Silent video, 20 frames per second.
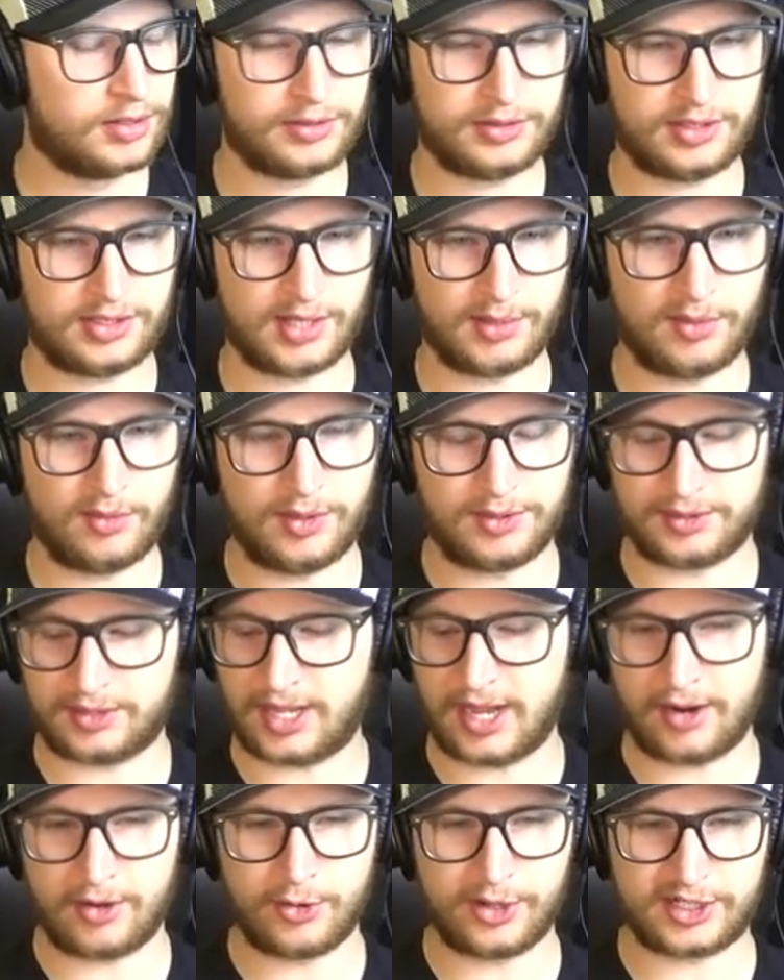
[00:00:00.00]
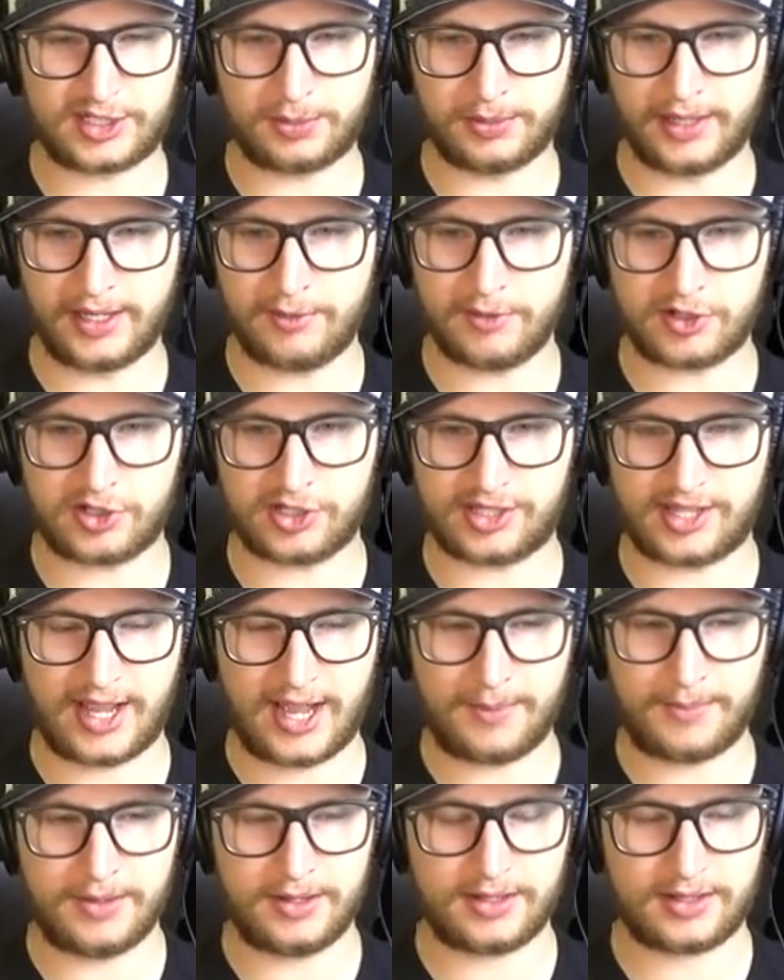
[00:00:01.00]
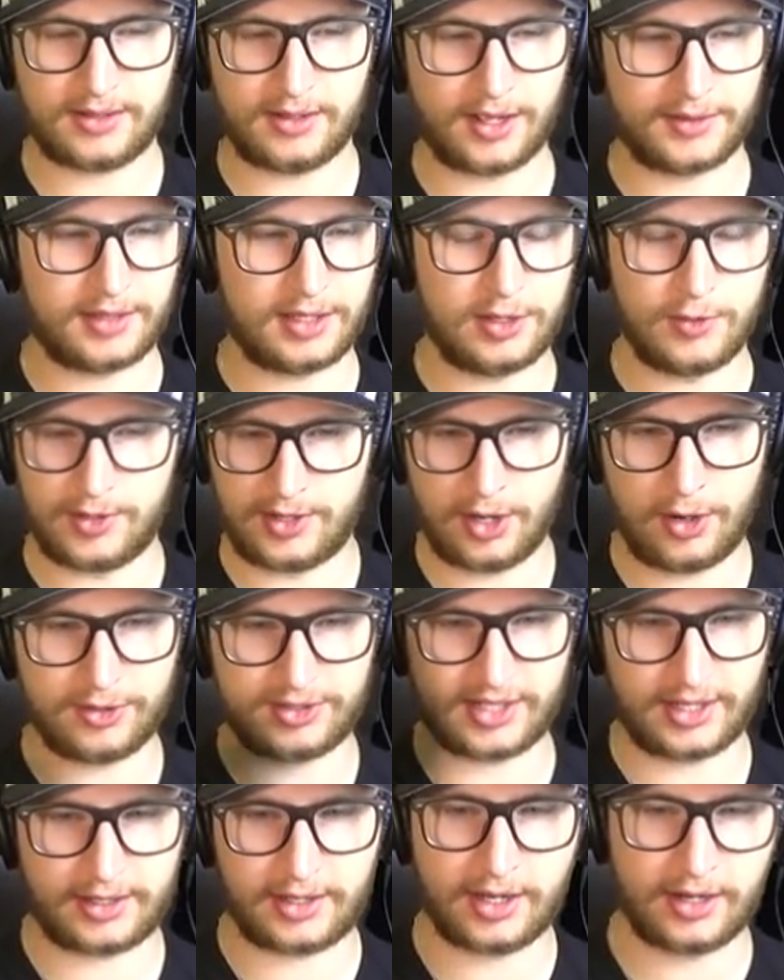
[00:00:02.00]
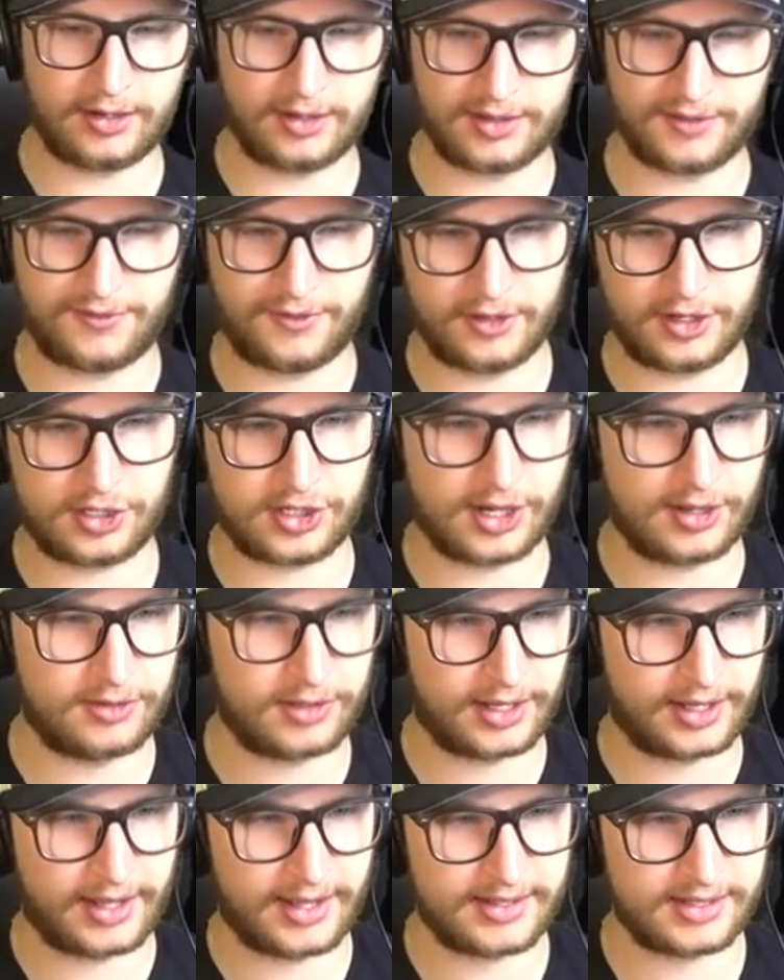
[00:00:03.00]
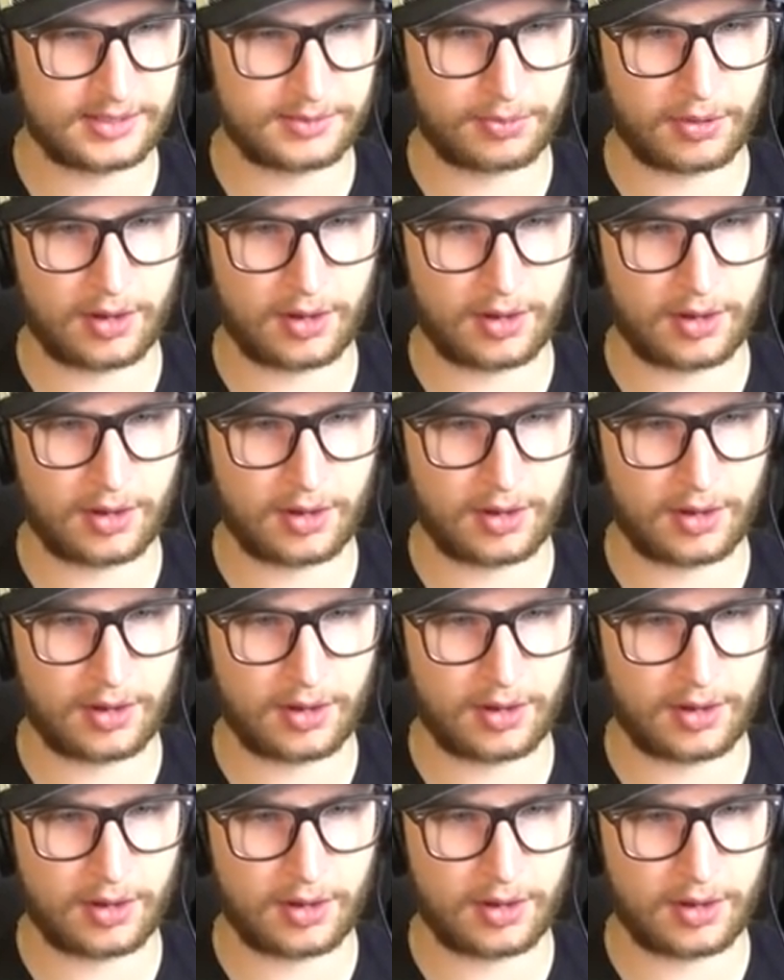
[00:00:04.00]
Someone care to explain what just happened? Not that you would know because I cut all the footage out, I guess,